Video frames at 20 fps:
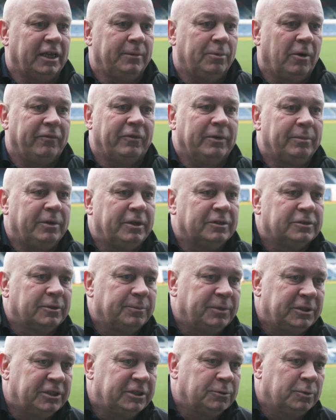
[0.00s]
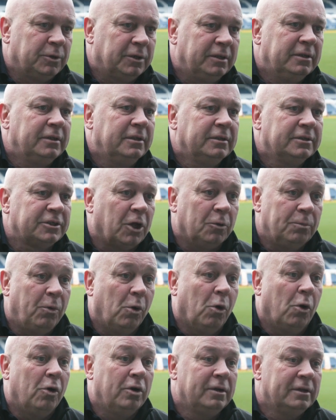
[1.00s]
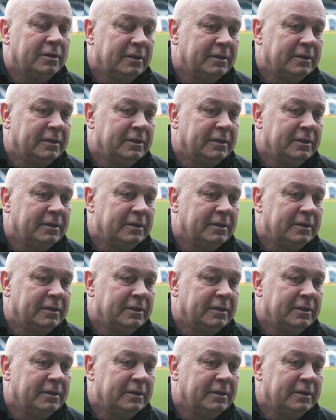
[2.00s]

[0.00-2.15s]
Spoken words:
keep off it because the pitches were so poor.